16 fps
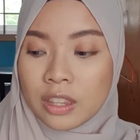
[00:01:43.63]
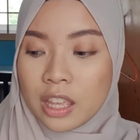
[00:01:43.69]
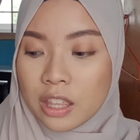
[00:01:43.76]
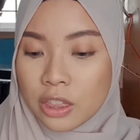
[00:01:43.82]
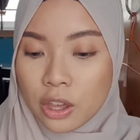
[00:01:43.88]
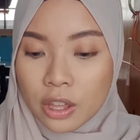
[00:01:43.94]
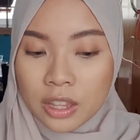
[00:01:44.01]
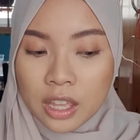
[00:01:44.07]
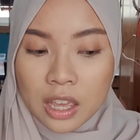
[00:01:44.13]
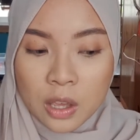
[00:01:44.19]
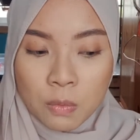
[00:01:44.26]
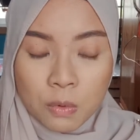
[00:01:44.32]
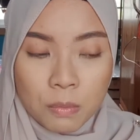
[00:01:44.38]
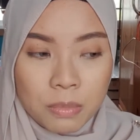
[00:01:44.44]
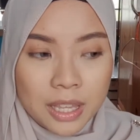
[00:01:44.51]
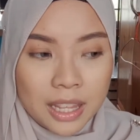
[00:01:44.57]
They thought that it
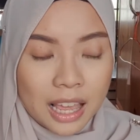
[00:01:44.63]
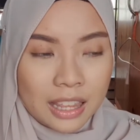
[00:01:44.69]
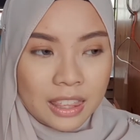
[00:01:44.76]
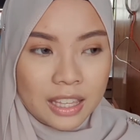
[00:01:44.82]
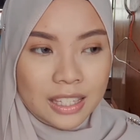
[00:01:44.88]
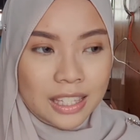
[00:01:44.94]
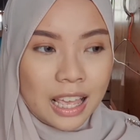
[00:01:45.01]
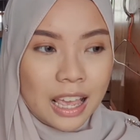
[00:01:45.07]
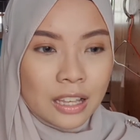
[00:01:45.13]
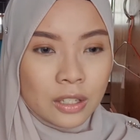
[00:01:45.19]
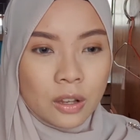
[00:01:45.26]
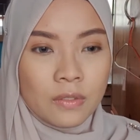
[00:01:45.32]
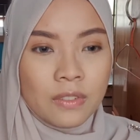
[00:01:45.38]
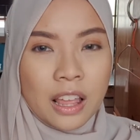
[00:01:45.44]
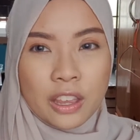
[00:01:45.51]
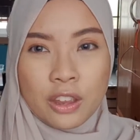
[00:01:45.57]
would be like the size
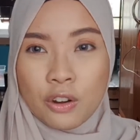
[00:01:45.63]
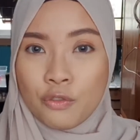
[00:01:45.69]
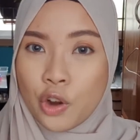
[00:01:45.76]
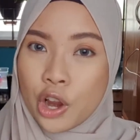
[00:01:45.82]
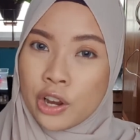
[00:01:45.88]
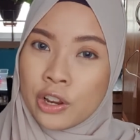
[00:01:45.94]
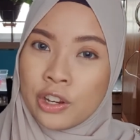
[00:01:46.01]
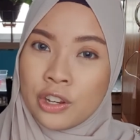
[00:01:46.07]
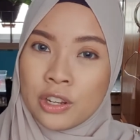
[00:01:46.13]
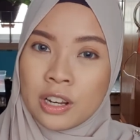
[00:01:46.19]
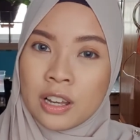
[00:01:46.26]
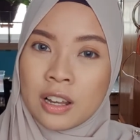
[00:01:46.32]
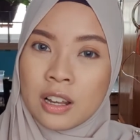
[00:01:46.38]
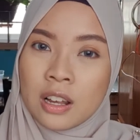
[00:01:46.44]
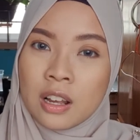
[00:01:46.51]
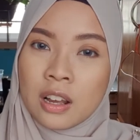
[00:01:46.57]
of like a
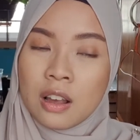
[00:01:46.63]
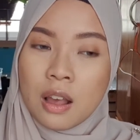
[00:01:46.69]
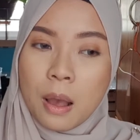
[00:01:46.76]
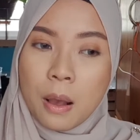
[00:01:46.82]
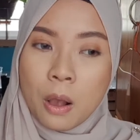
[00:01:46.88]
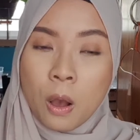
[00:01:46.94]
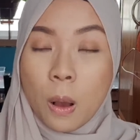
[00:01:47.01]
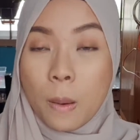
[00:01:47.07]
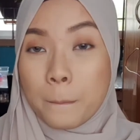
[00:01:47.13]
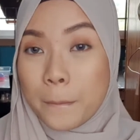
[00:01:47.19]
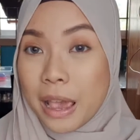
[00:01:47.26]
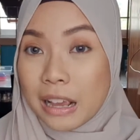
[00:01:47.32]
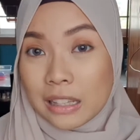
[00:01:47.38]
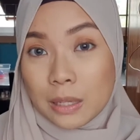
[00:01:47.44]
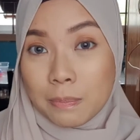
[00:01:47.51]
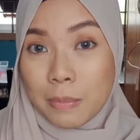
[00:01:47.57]
regular
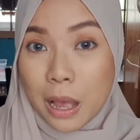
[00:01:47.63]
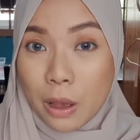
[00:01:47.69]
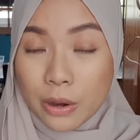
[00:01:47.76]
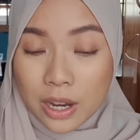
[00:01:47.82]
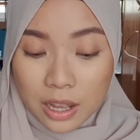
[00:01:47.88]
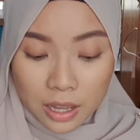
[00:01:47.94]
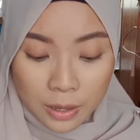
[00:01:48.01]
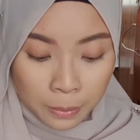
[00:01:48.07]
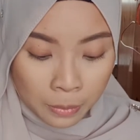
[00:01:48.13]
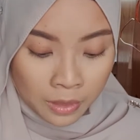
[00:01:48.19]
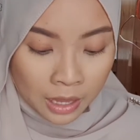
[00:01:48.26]
compact powder,